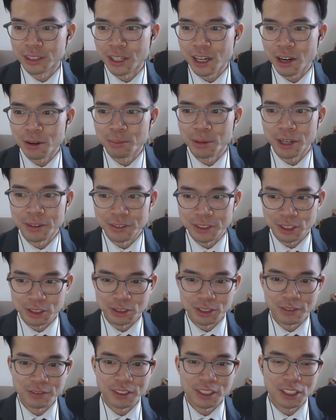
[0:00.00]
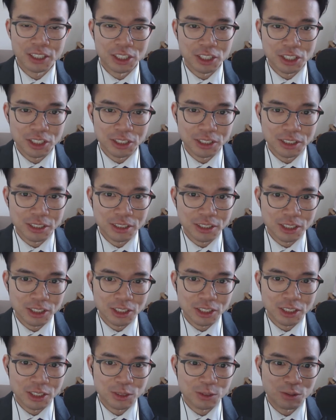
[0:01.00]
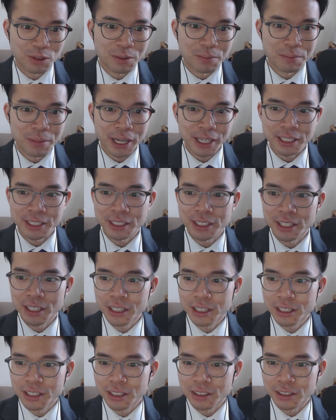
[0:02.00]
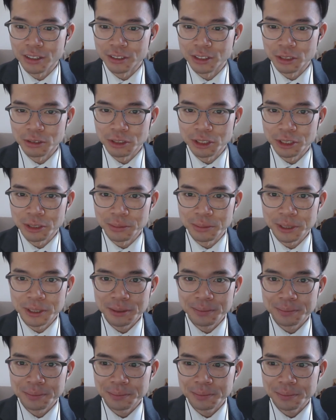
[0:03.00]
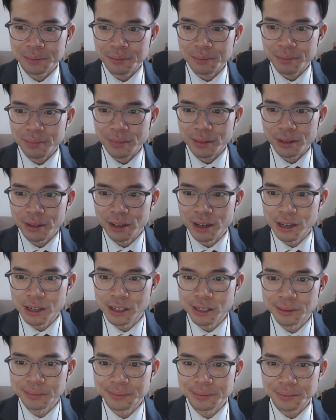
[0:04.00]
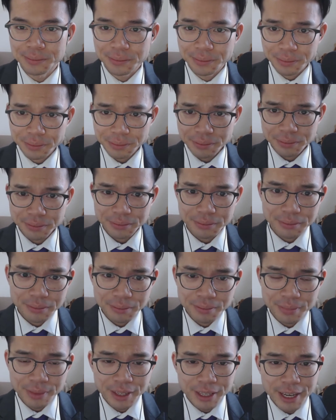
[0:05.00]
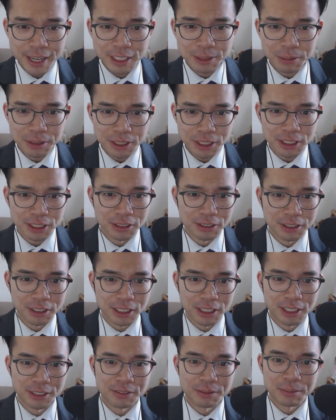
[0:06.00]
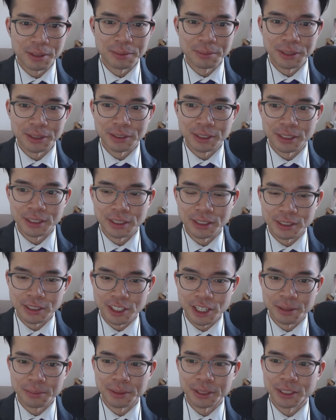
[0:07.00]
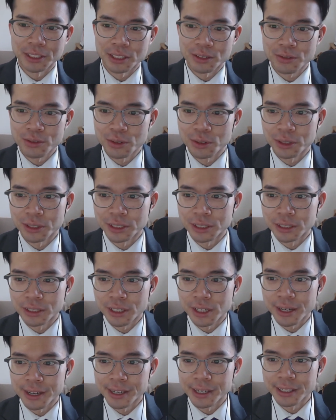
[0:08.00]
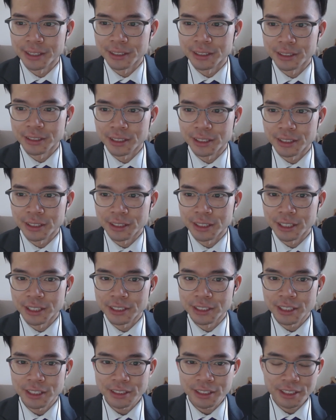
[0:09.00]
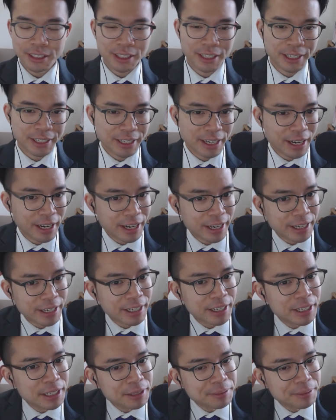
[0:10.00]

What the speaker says: and how private is your living condition? This is from Mech on YouTube. Um, yeah, it's mostly students that live in my building, Japanese and foreign, and it's not that I